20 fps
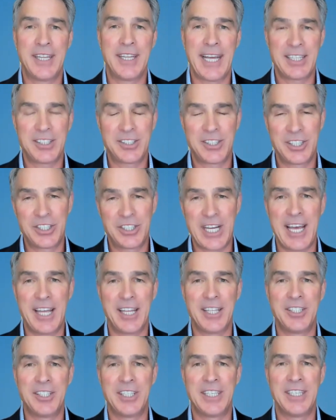And that's the
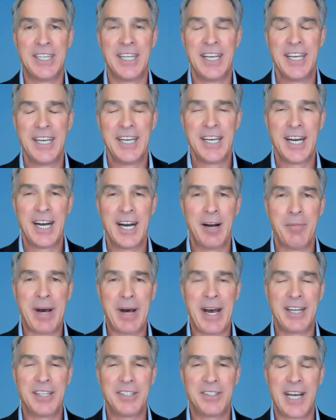challenge. And
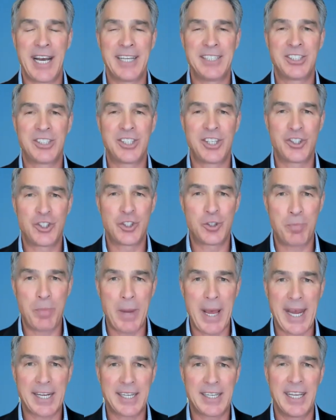I
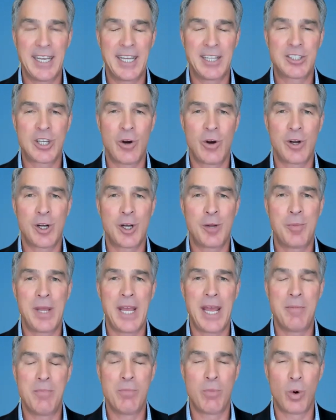suspect it's going to
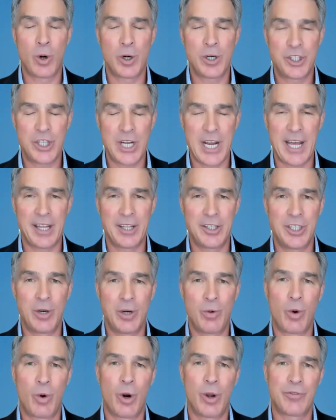be a more
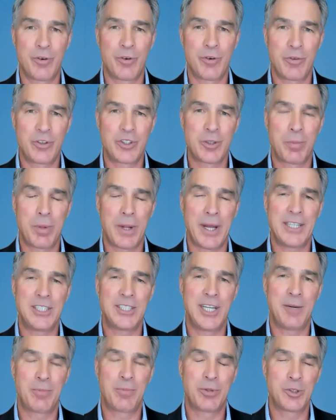challenging world from a supply
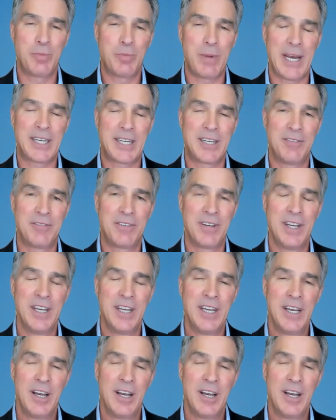chain perspective